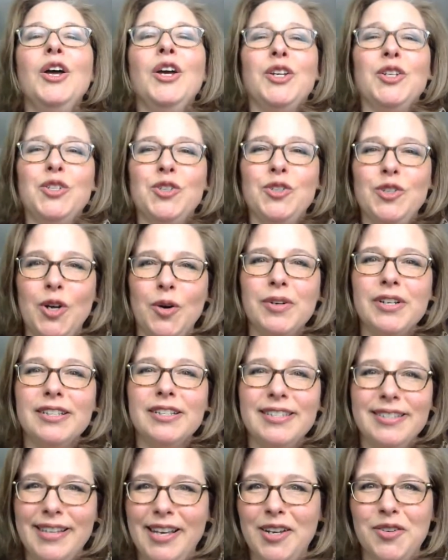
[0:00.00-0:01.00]
because you know what
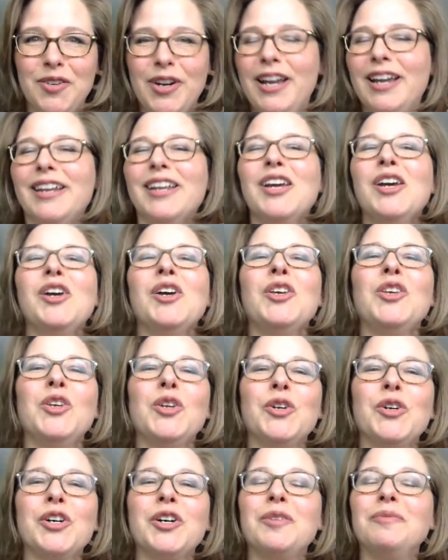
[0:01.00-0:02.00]
it's like, right?
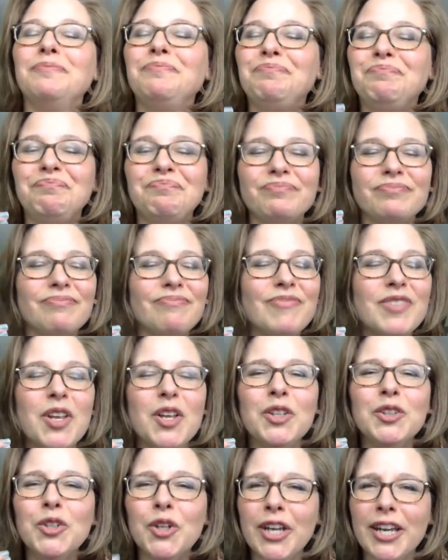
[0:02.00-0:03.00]
You're
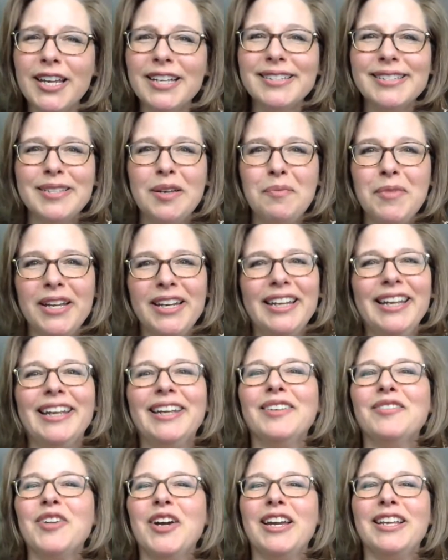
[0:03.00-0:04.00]
looking at
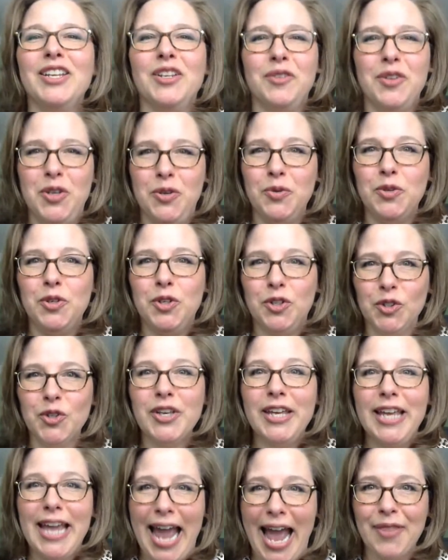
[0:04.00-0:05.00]
somebody, right? You're
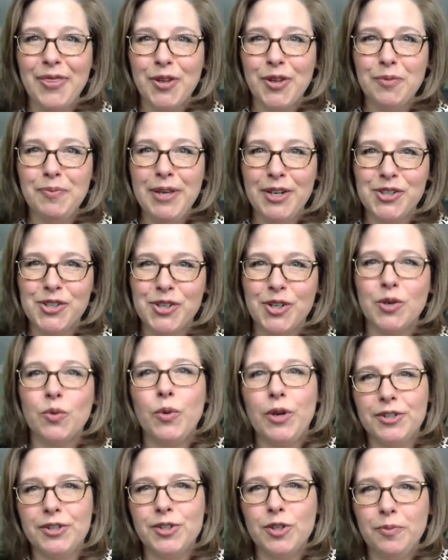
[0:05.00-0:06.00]
looking at their picture.
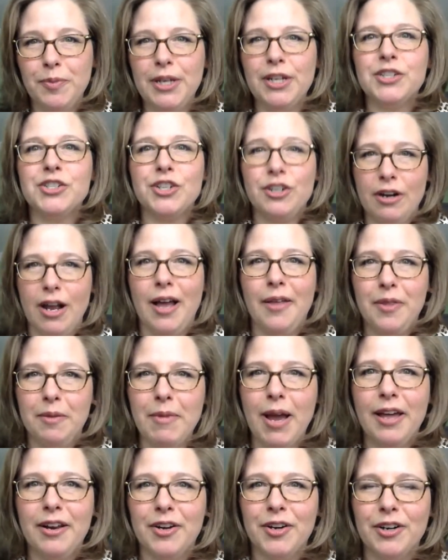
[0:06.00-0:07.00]
Where's their picture? On the
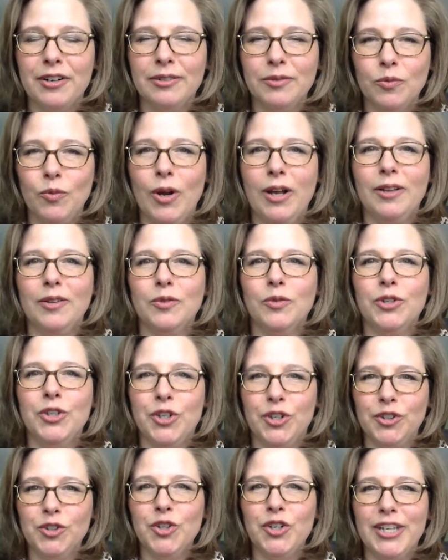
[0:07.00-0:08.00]
monitor. Well,
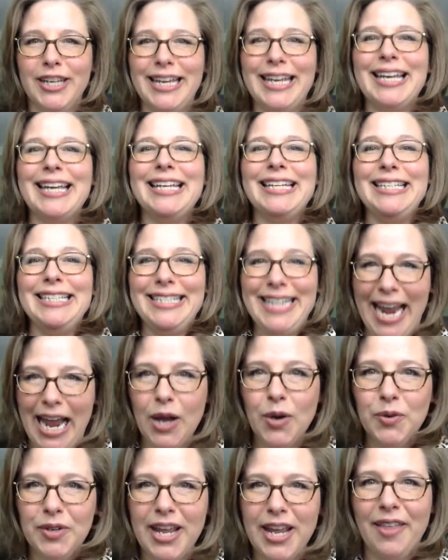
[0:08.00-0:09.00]
you're looking
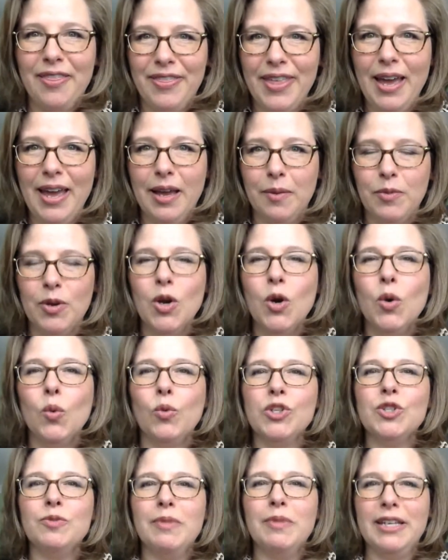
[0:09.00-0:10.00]
down at them,
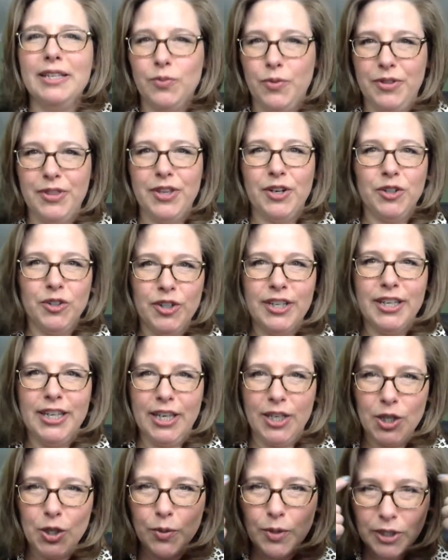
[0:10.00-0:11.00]
which means when they're looking
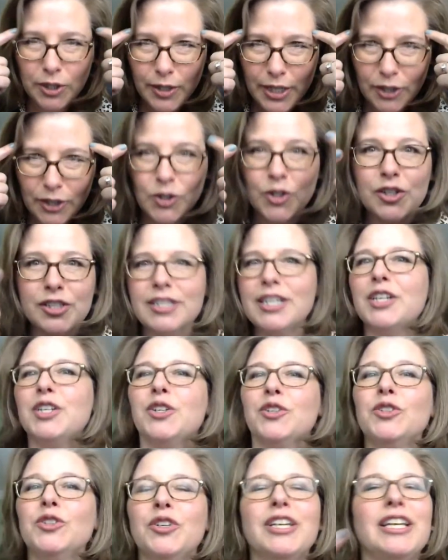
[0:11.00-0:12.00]
at you, it looks like
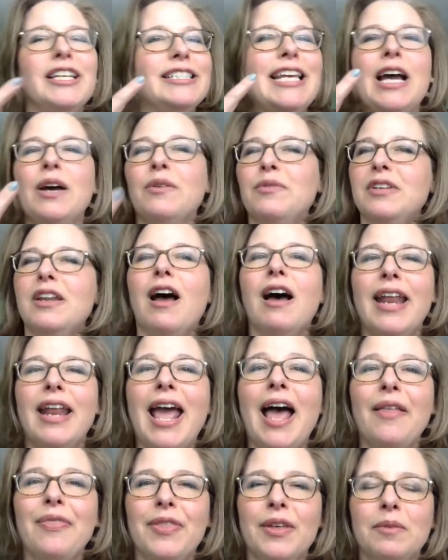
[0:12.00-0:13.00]
you're looking down, not
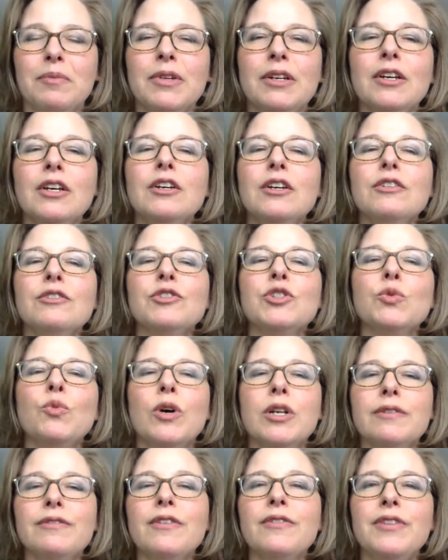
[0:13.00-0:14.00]
at them. So
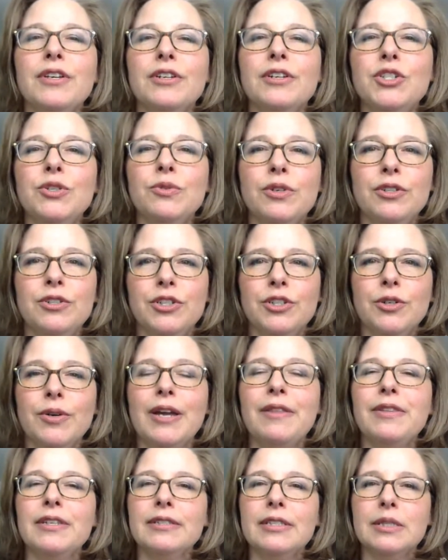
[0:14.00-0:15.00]
one of the things you can do,
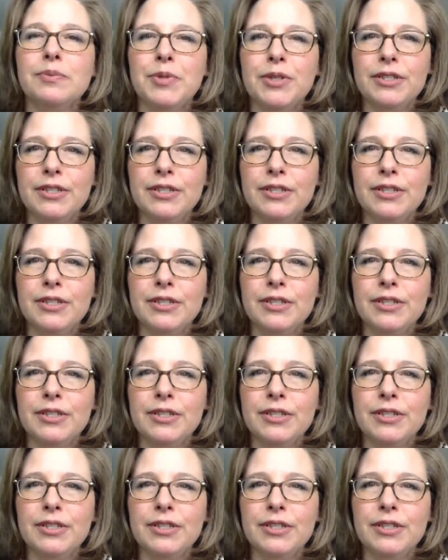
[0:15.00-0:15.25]
and this is